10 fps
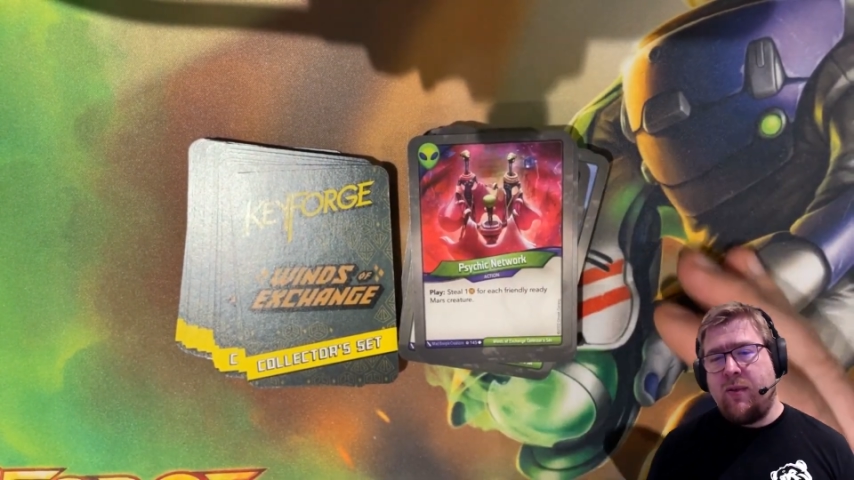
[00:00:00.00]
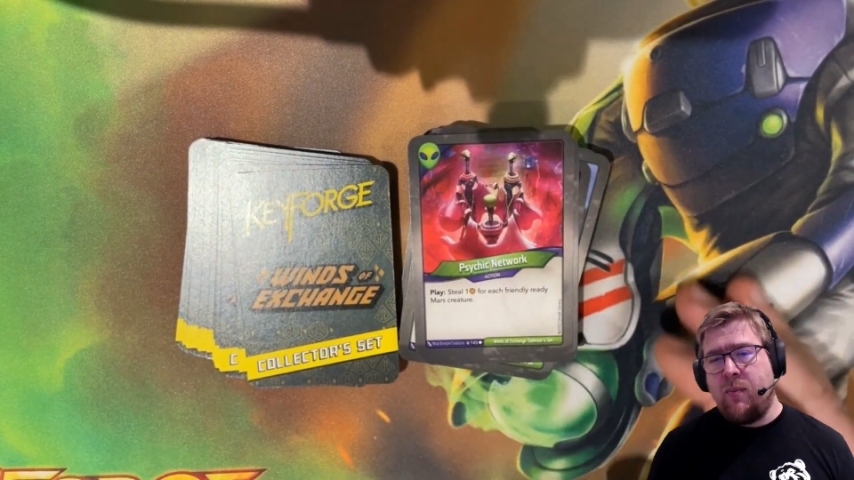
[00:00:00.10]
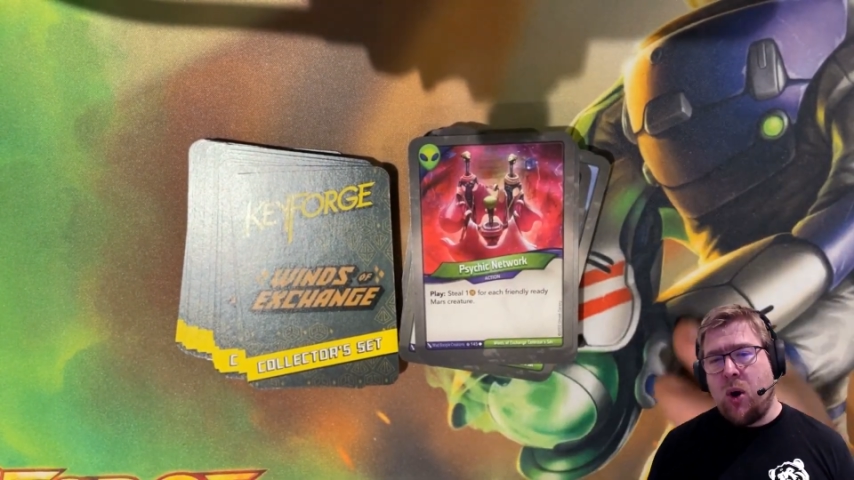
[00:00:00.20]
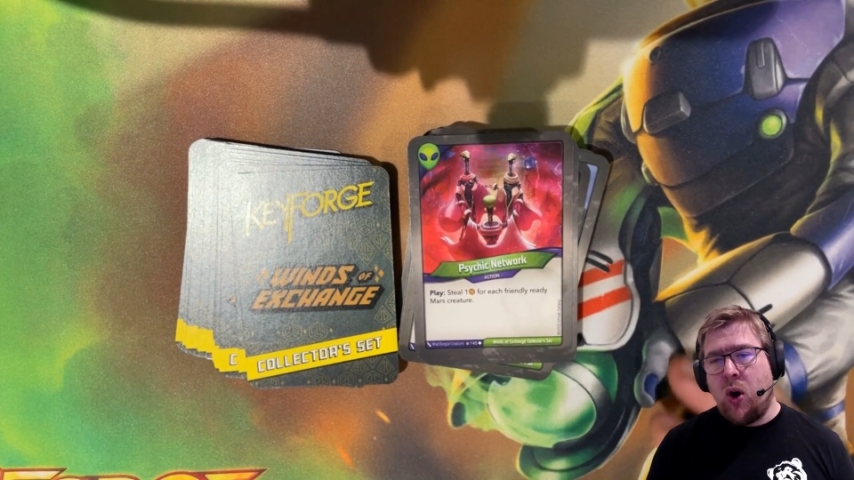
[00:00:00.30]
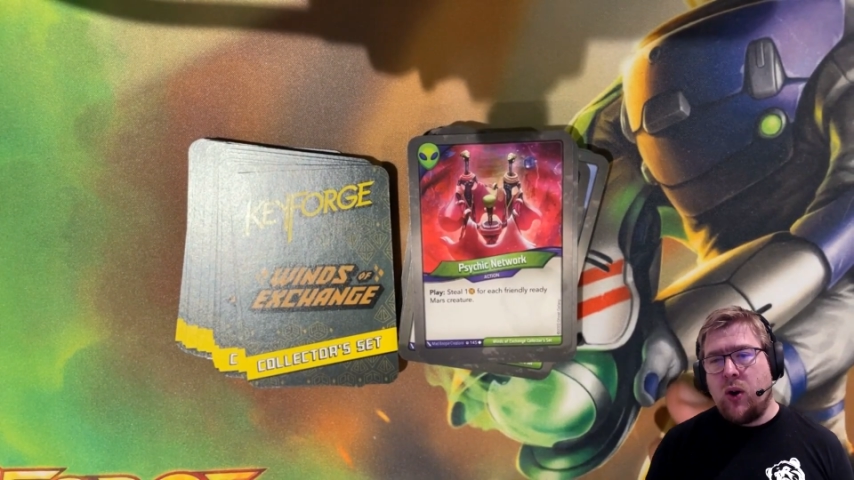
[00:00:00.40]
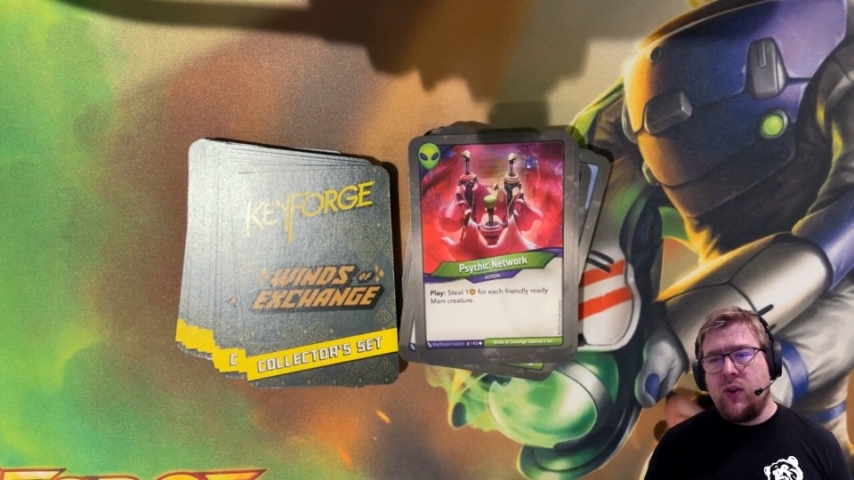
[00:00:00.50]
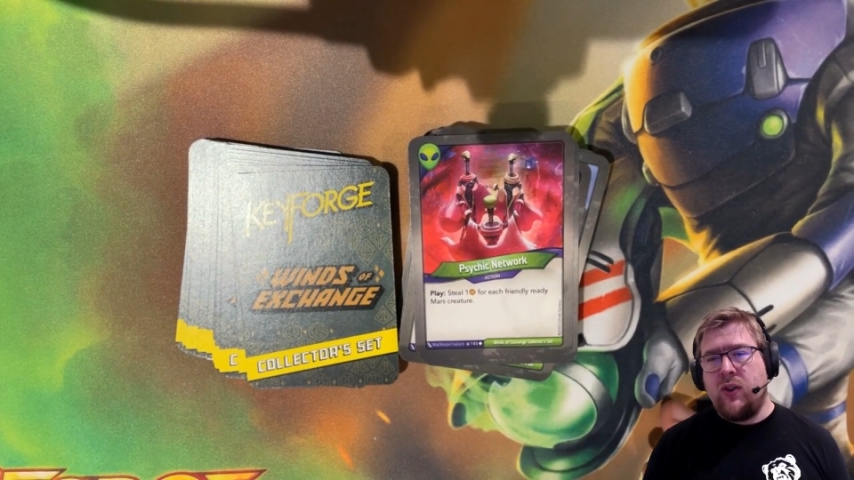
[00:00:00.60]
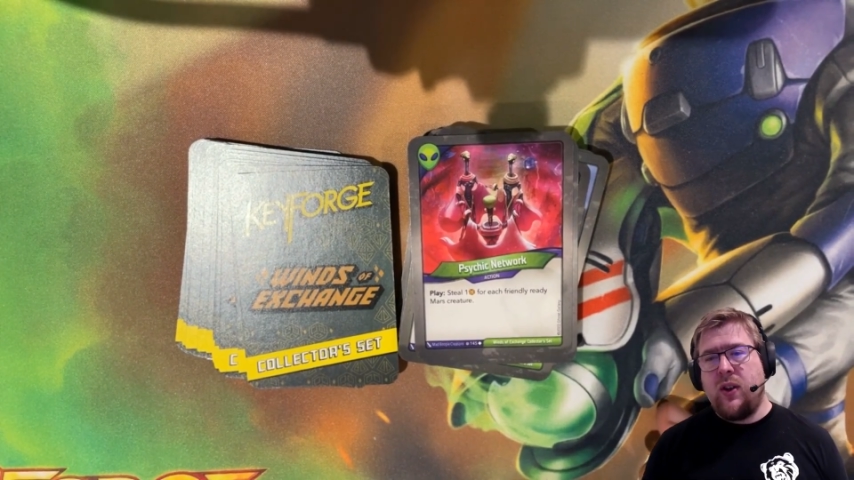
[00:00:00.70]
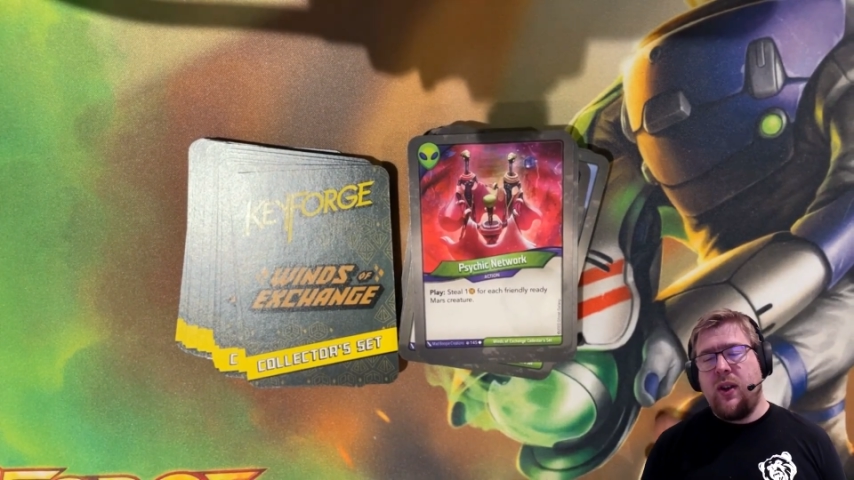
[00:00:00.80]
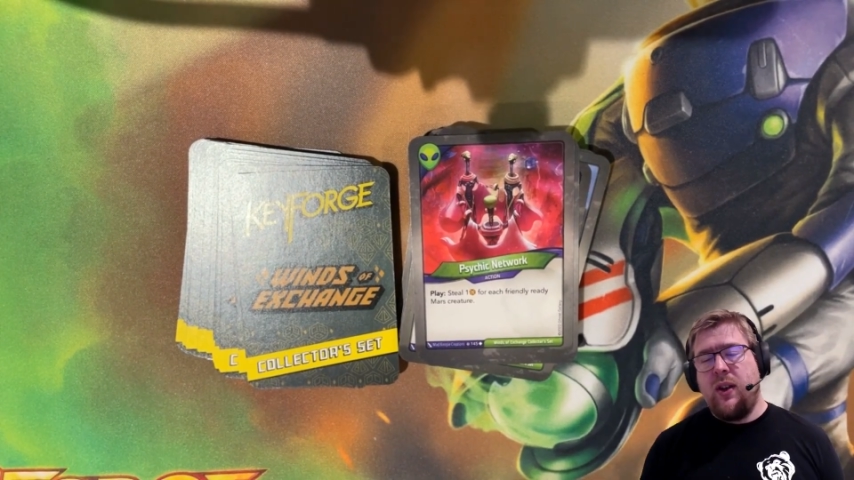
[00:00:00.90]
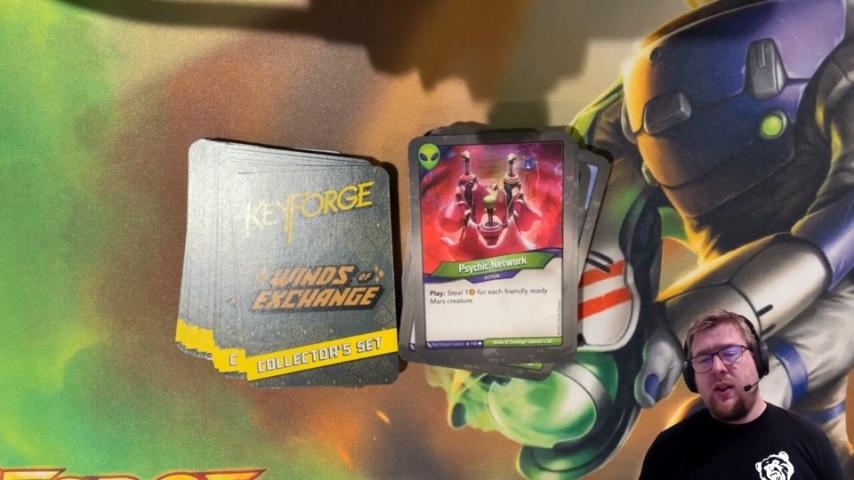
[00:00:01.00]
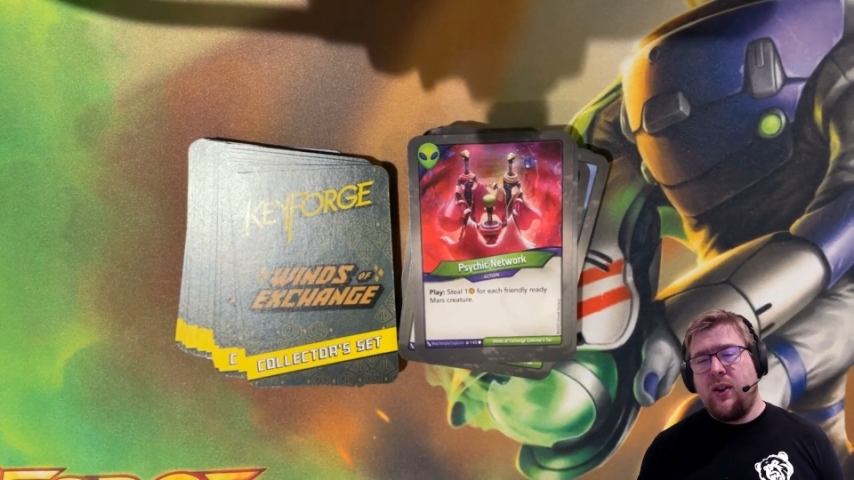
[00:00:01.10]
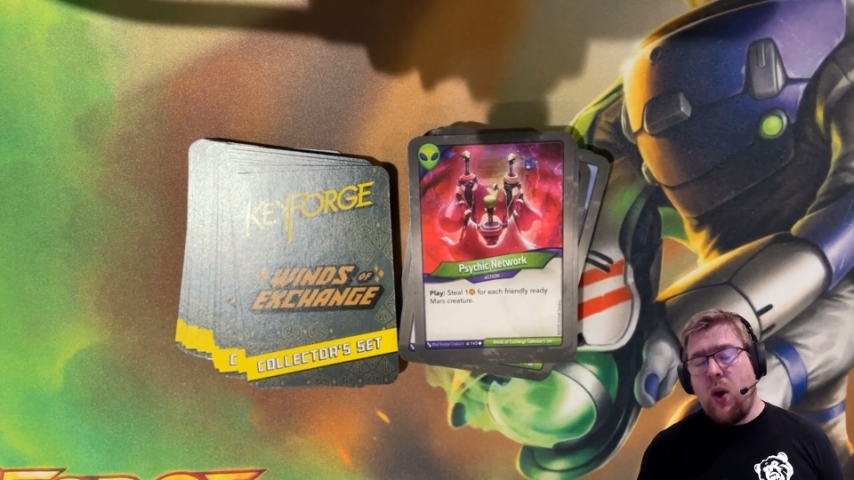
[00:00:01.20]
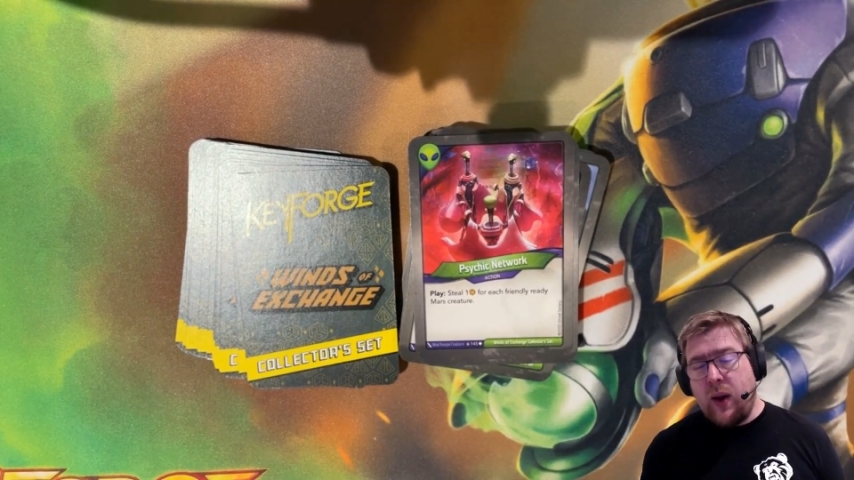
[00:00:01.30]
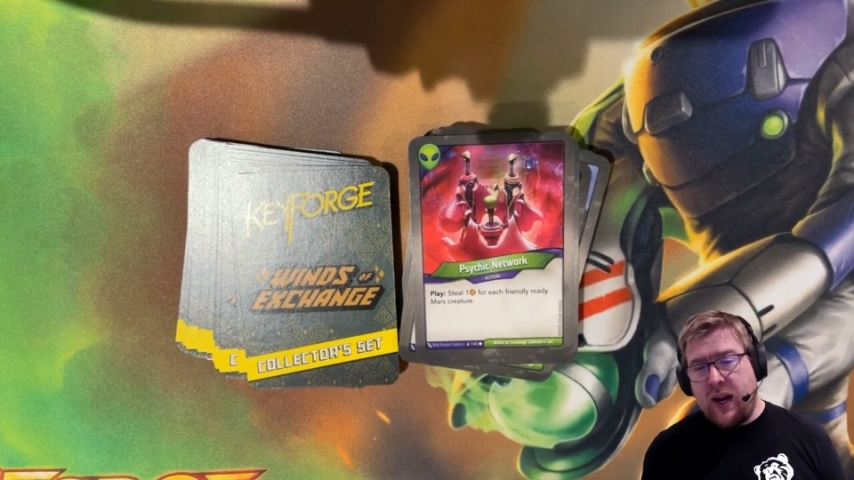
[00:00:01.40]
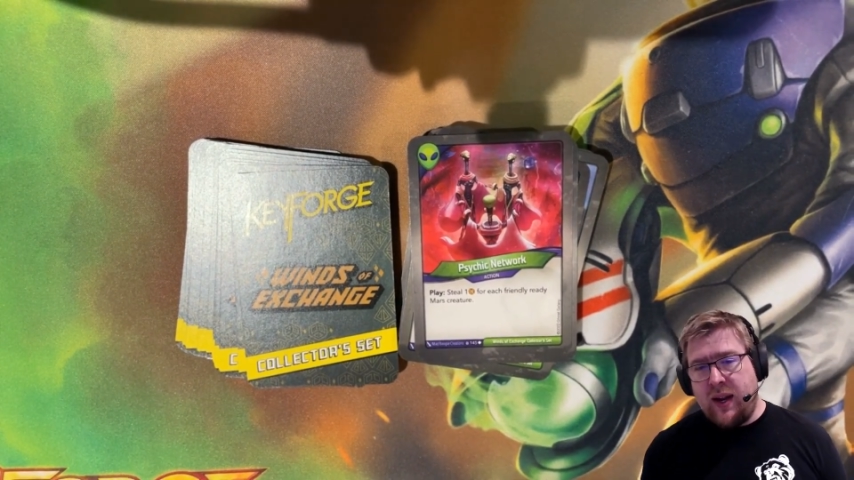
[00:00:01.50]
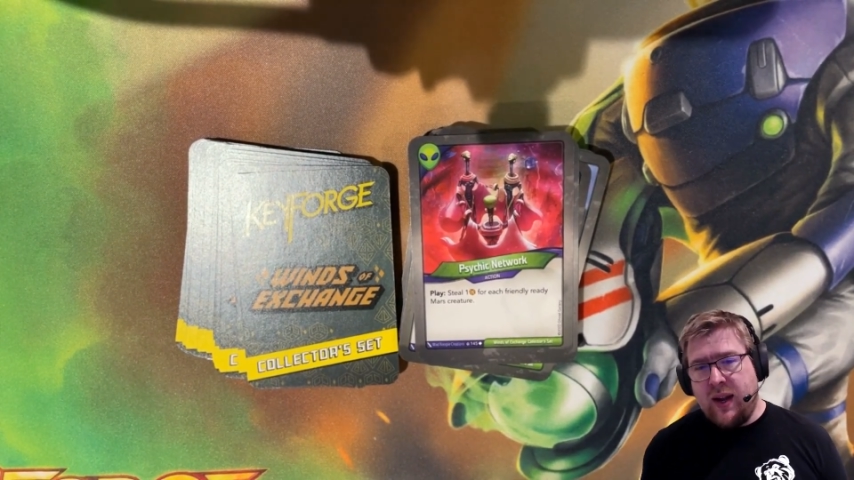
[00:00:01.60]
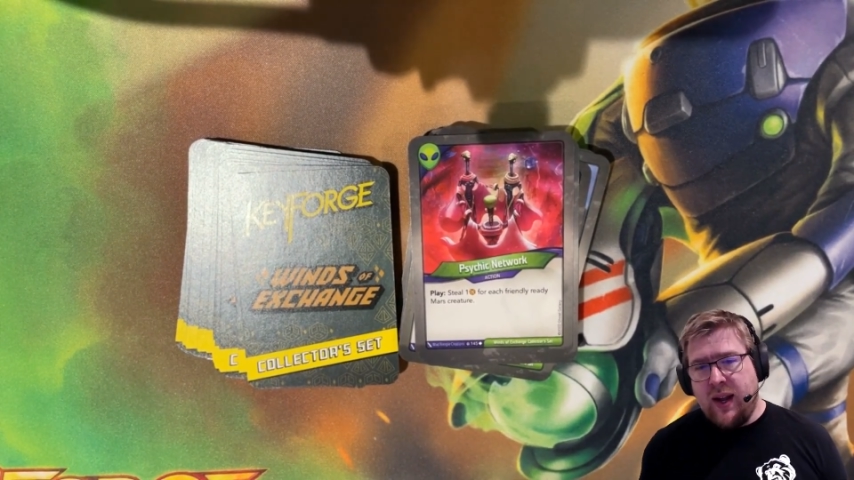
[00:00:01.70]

Mars token.